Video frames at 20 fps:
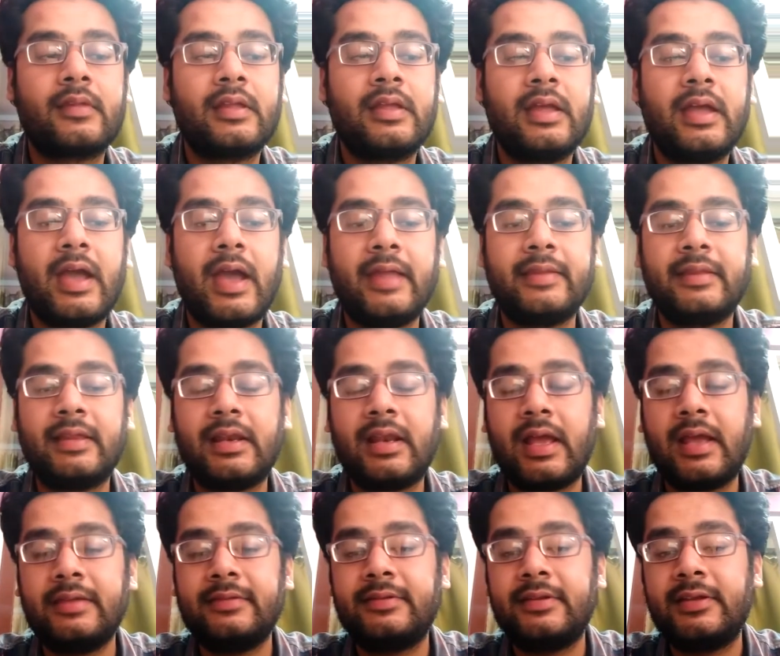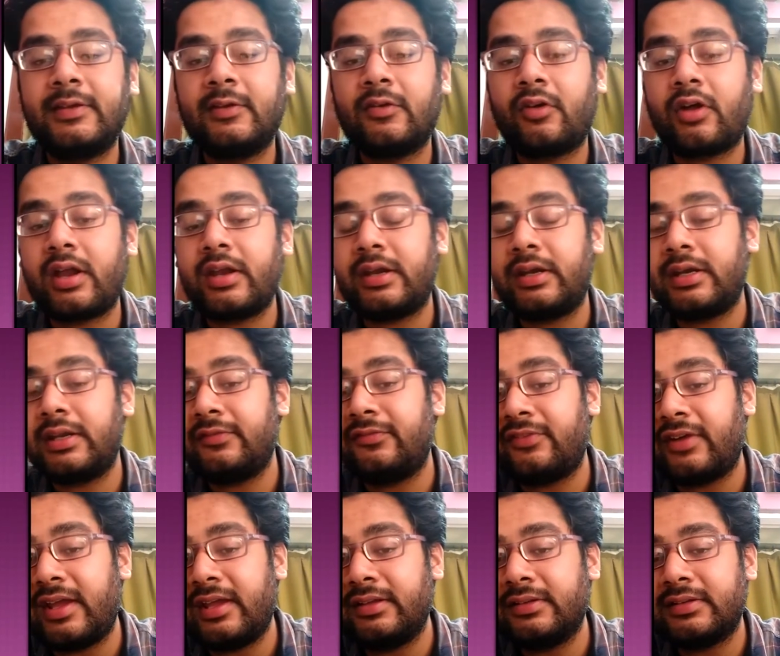analyzing or
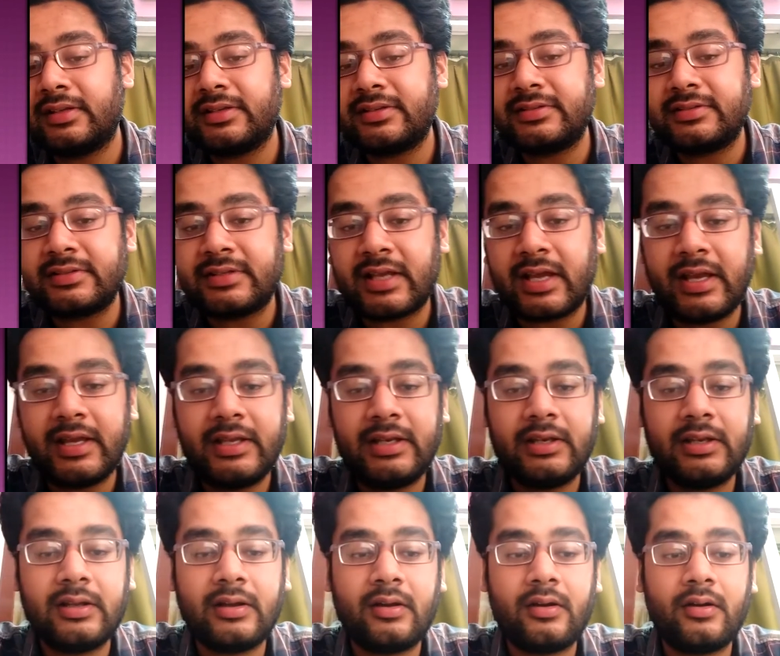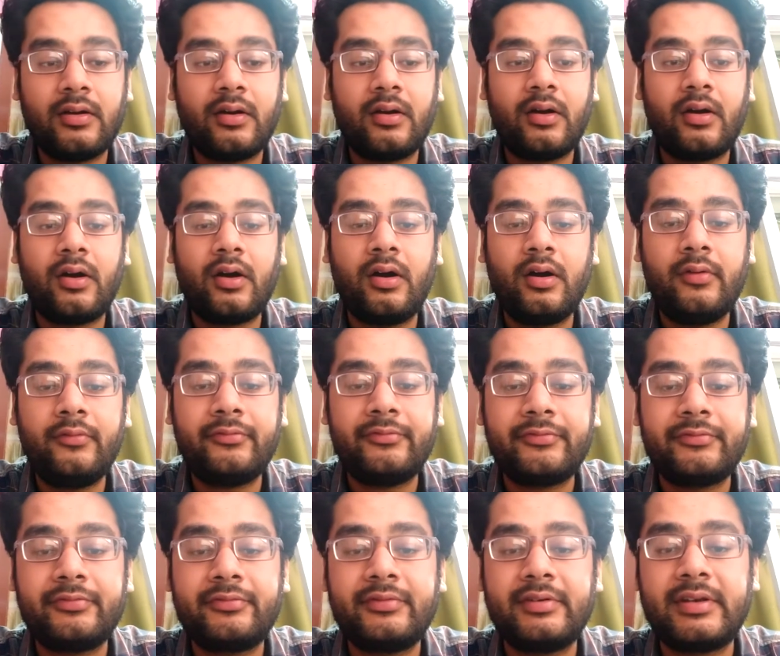identifying the style
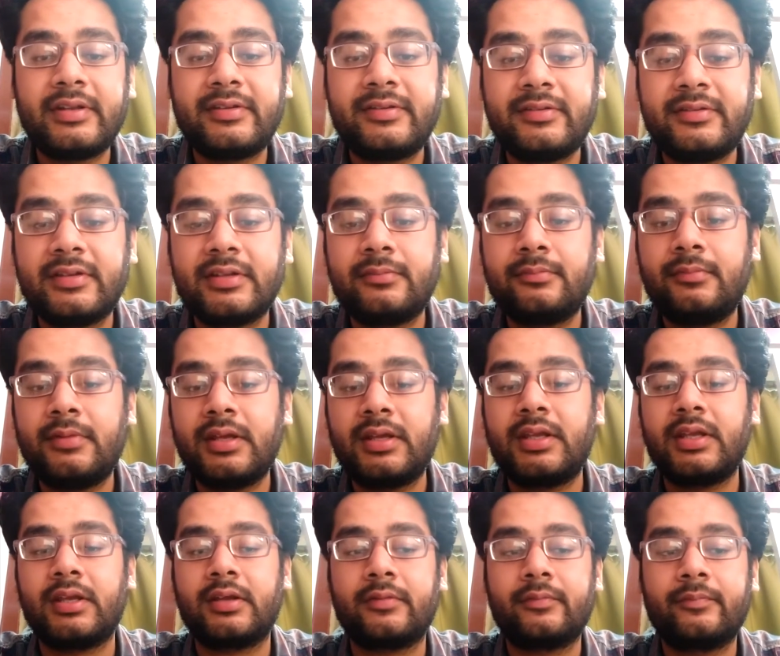of decision making,